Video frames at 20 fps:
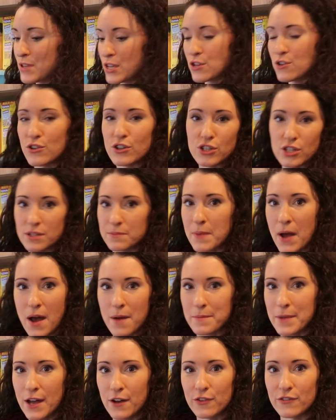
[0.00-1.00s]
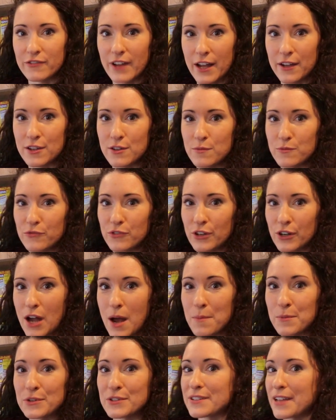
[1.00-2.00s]
that you can just pop out, vacuum for a
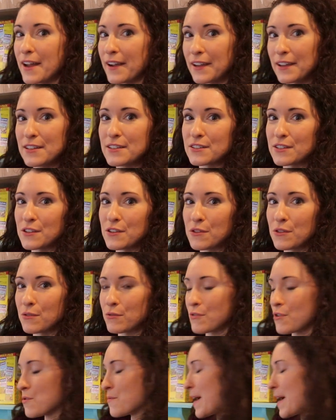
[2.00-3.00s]
couple seconds, and throw